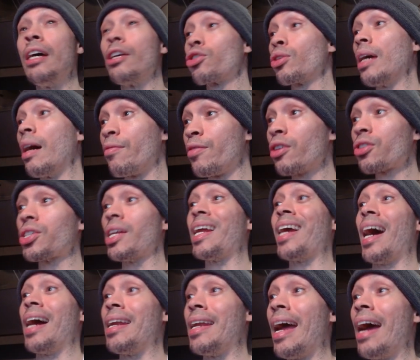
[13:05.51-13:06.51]
So yeah, if you're
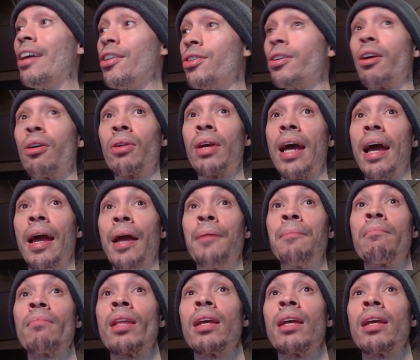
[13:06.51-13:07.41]
sitting on net, you're okay